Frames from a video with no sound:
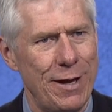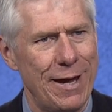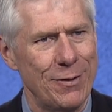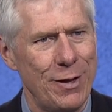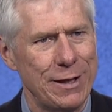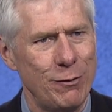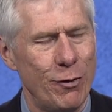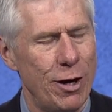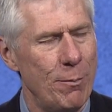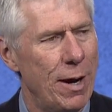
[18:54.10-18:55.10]
Yeah, thank you
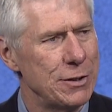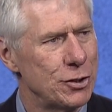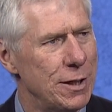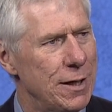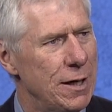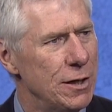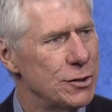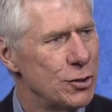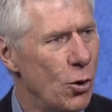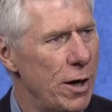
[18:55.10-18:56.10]
very much.
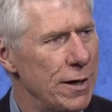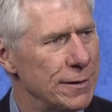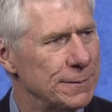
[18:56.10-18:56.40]
Stuart.